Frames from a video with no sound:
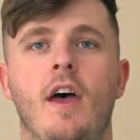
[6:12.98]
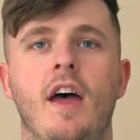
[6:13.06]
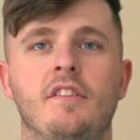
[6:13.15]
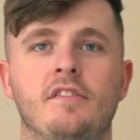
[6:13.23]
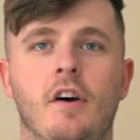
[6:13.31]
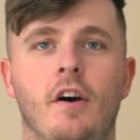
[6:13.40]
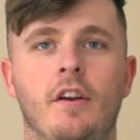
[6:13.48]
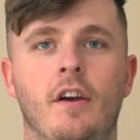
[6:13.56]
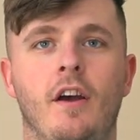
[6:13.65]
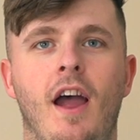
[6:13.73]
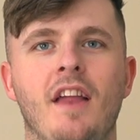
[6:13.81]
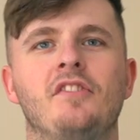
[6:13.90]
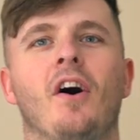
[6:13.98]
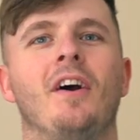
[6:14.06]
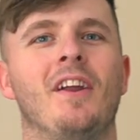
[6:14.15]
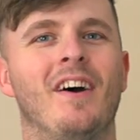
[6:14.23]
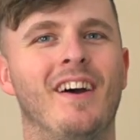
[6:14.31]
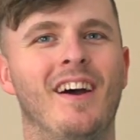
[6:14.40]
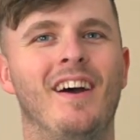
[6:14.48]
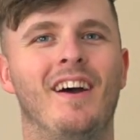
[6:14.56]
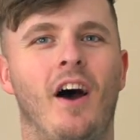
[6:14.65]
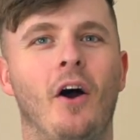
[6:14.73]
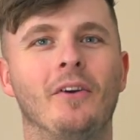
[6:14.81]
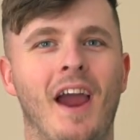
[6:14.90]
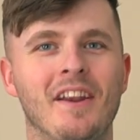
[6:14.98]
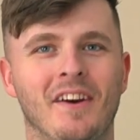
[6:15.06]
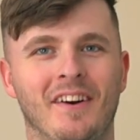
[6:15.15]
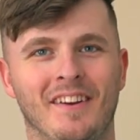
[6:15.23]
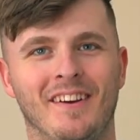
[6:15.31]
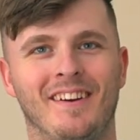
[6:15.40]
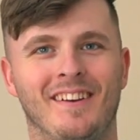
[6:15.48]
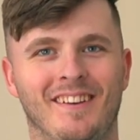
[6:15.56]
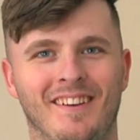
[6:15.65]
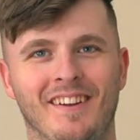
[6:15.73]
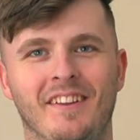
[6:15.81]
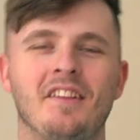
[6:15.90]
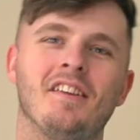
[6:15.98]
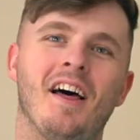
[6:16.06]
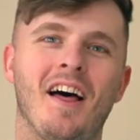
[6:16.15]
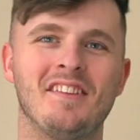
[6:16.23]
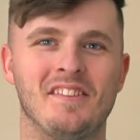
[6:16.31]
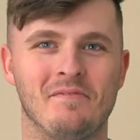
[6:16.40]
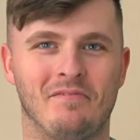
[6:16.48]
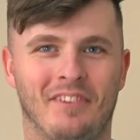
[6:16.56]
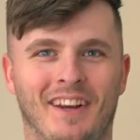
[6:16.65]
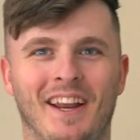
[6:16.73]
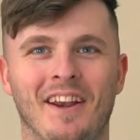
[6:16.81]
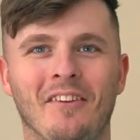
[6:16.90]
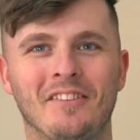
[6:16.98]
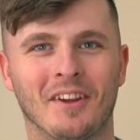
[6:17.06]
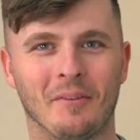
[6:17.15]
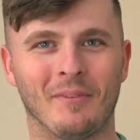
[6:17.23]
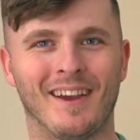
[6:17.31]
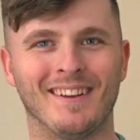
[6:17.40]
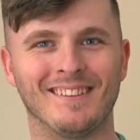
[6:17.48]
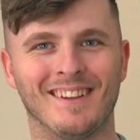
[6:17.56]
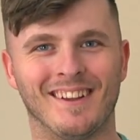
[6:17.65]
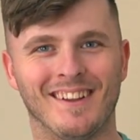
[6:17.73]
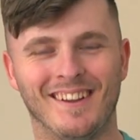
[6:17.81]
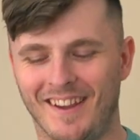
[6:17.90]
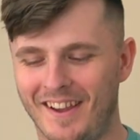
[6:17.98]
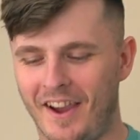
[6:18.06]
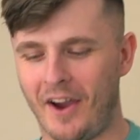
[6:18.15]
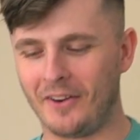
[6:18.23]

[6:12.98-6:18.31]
as diner, as diner, okay diner, as, that's in friggin' Nottingham that, isn't it?